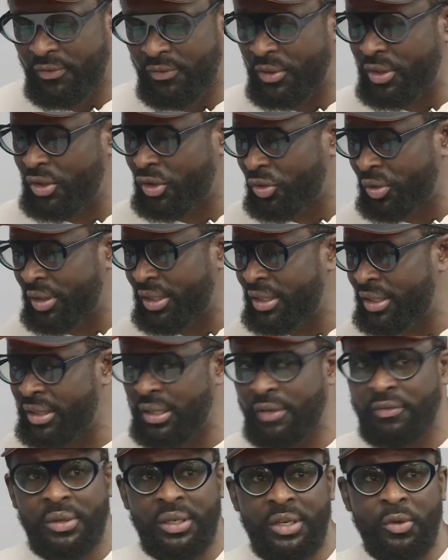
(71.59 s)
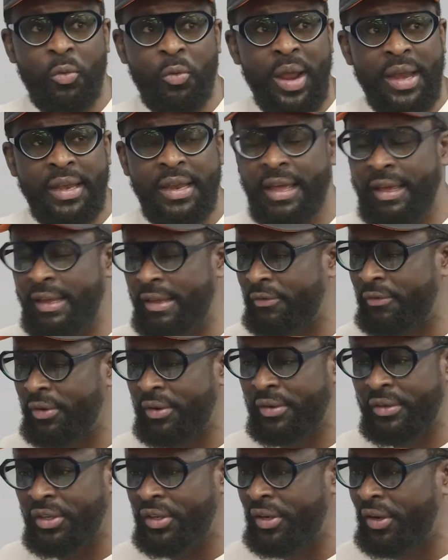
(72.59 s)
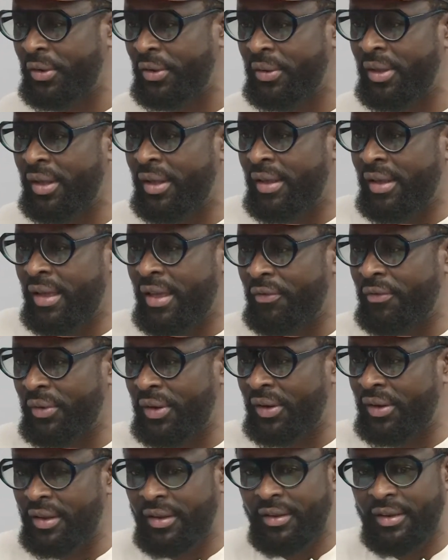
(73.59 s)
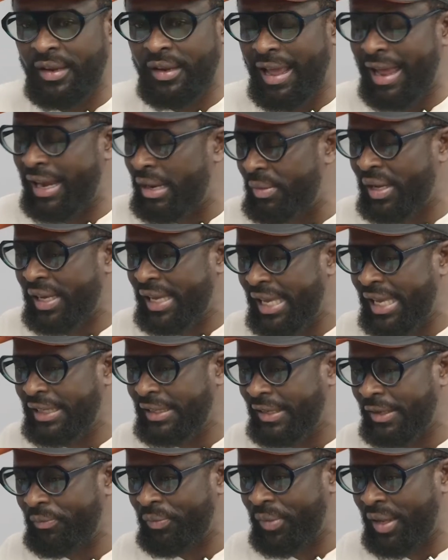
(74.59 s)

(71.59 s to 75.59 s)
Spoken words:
even trees, even the weather, even the animal kingdom,